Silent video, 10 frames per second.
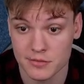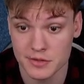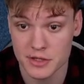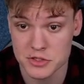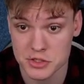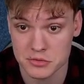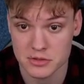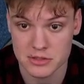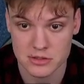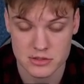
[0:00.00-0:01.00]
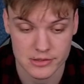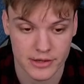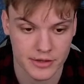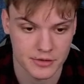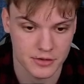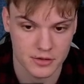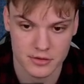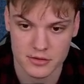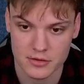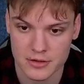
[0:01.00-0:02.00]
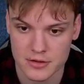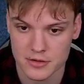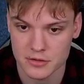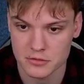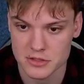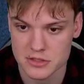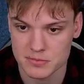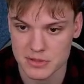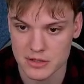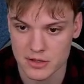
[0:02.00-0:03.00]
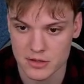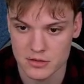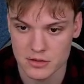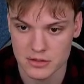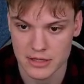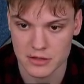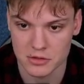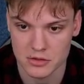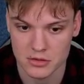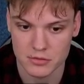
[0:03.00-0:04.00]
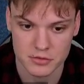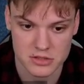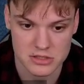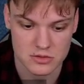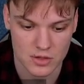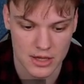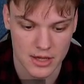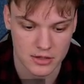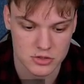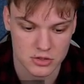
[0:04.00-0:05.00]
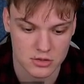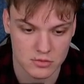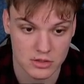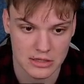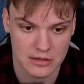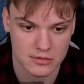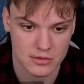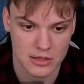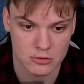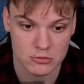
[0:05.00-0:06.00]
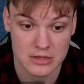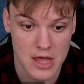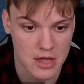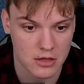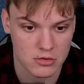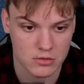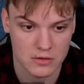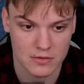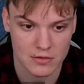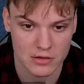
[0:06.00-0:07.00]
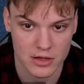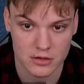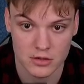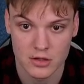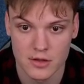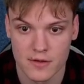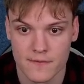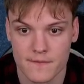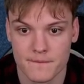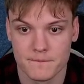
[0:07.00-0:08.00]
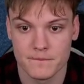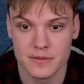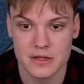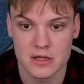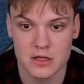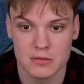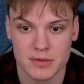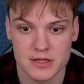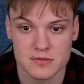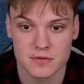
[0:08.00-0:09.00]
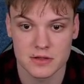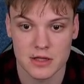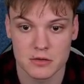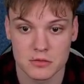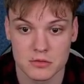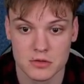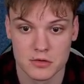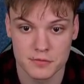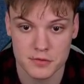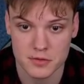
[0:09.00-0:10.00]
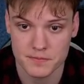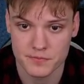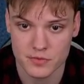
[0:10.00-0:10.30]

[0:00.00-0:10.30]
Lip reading: think I showed this like earlier into the speedrun, that you can go for this reaction when they are trying to attack you. This is like the best thing that you could go for.